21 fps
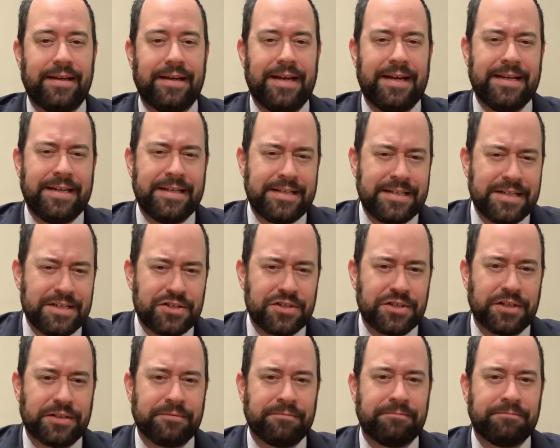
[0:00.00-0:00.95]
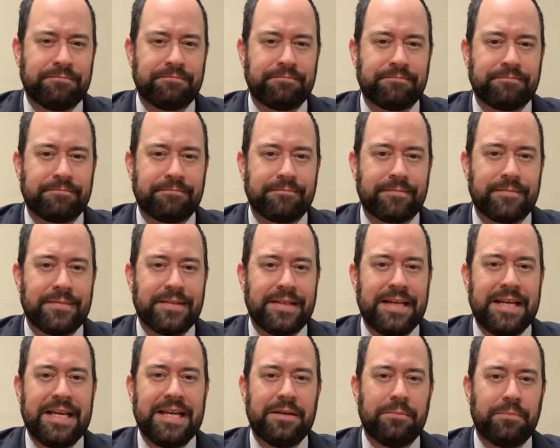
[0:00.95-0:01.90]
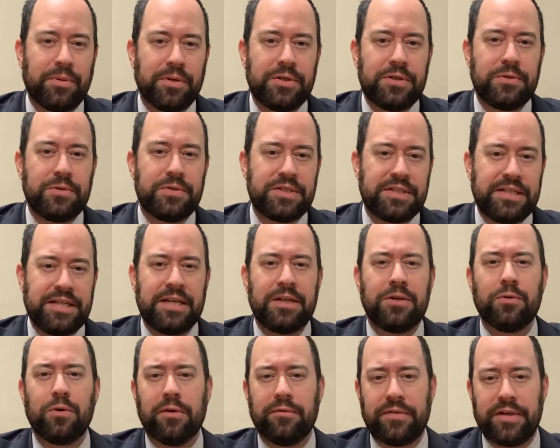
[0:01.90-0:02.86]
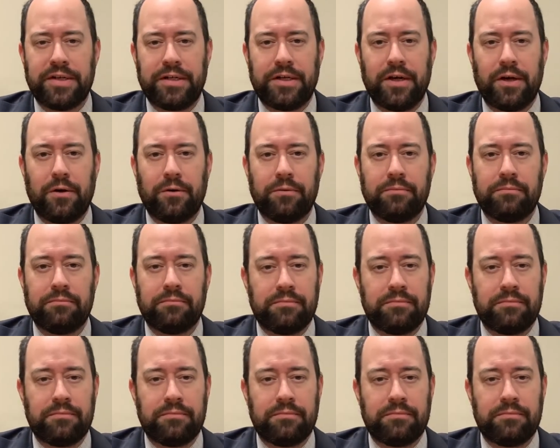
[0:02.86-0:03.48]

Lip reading: In addition, he had produced the indoor video